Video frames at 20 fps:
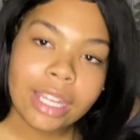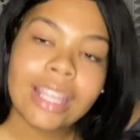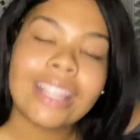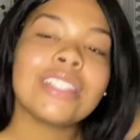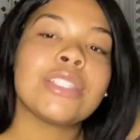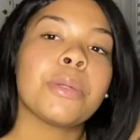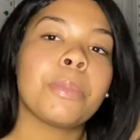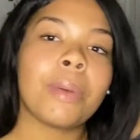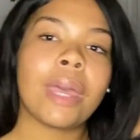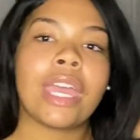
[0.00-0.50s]

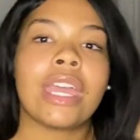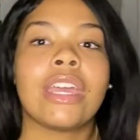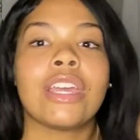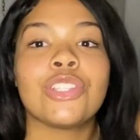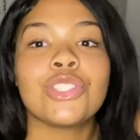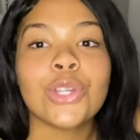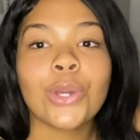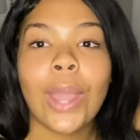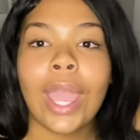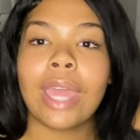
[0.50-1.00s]

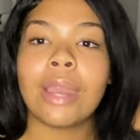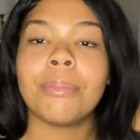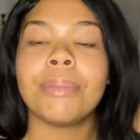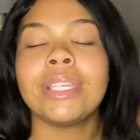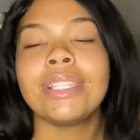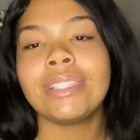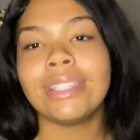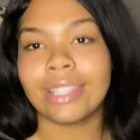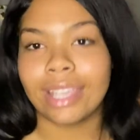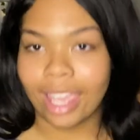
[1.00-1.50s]
It's okay to be
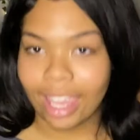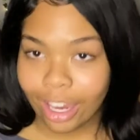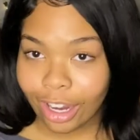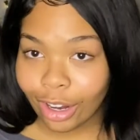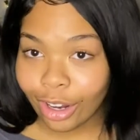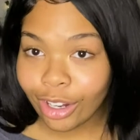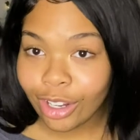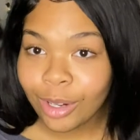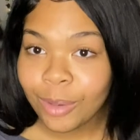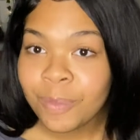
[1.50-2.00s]

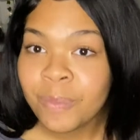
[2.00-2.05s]
scared.